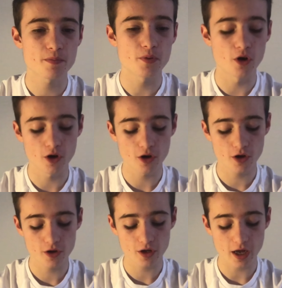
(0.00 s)

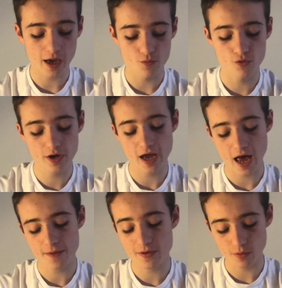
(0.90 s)
But I'm really
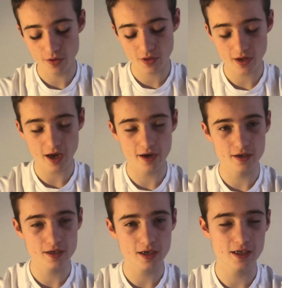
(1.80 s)
happy with it, and
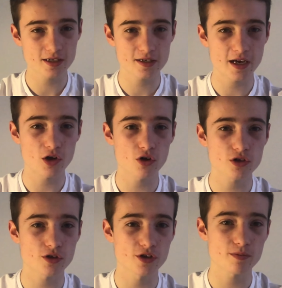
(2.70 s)
as I say, I got
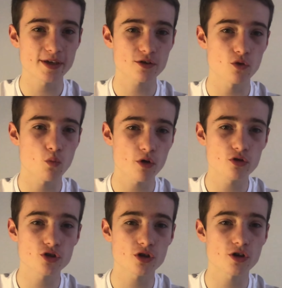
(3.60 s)
it on this place called
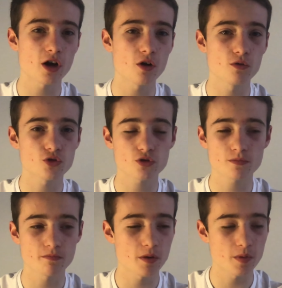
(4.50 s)
Voucher. I'll
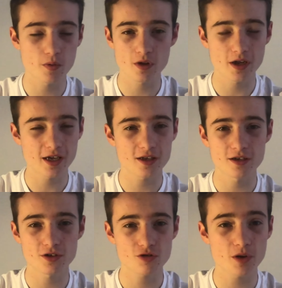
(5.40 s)
maybe put the link in the
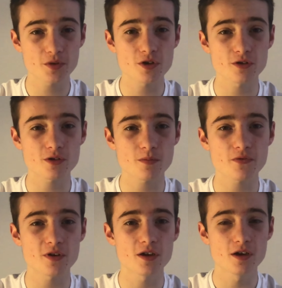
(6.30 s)
description or
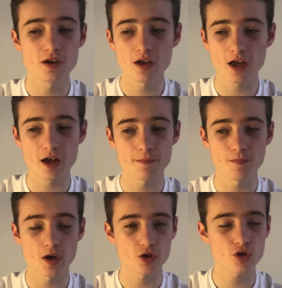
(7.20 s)
something.
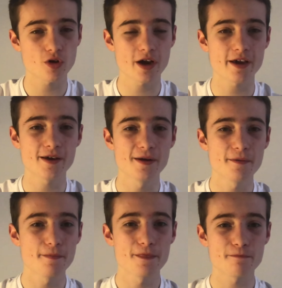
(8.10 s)
I'll try,
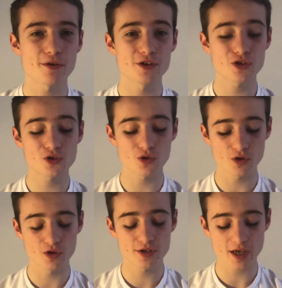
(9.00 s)
but it's so
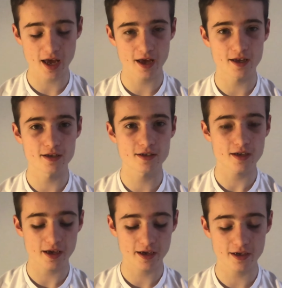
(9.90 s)
good, and
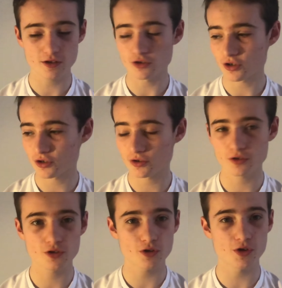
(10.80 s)
I guess I'll just
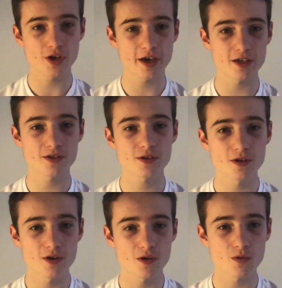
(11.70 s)
show you guys
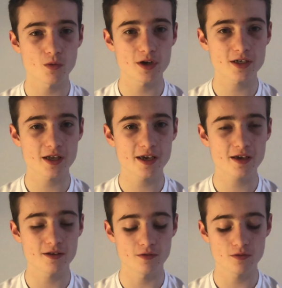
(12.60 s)
what it's like
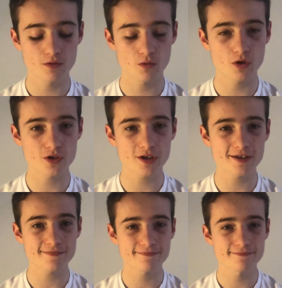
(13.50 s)
and what's on it.